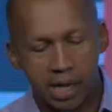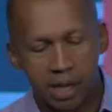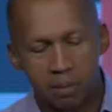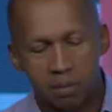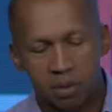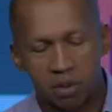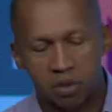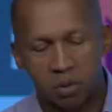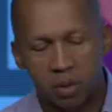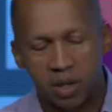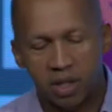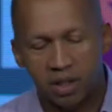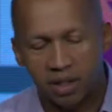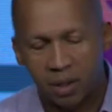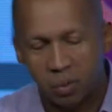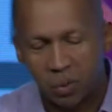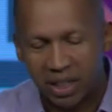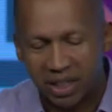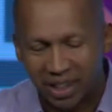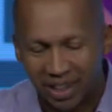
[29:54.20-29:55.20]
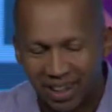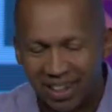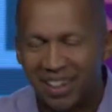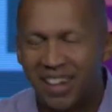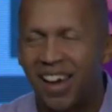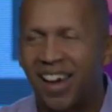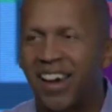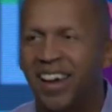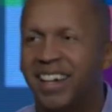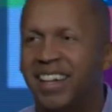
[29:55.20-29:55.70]
am persuaded that we
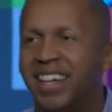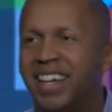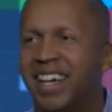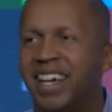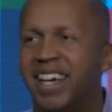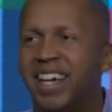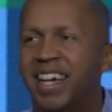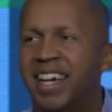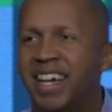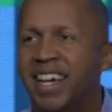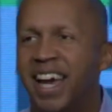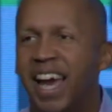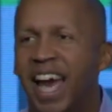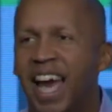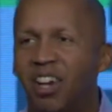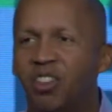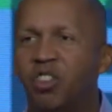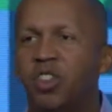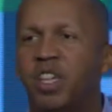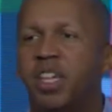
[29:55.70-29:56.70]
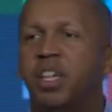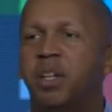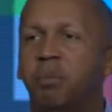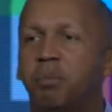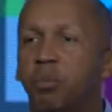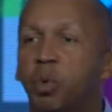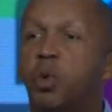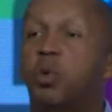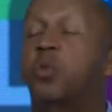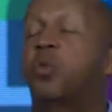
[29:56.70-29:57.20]
cannot actually
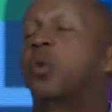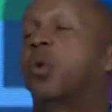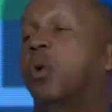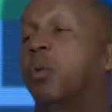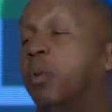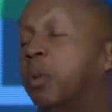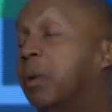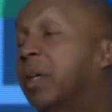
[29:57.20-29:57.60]
move forward.